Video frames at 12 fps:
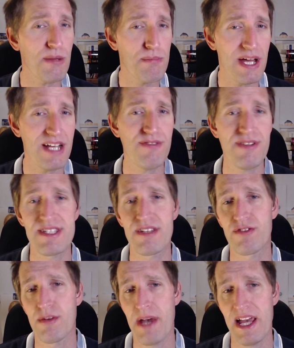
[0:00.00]
are
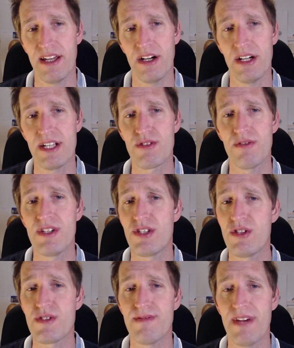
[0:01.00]
benefiting from AI to
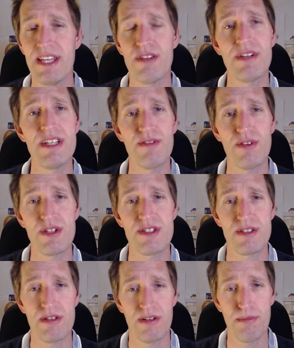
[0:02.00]
reduce vendor invoice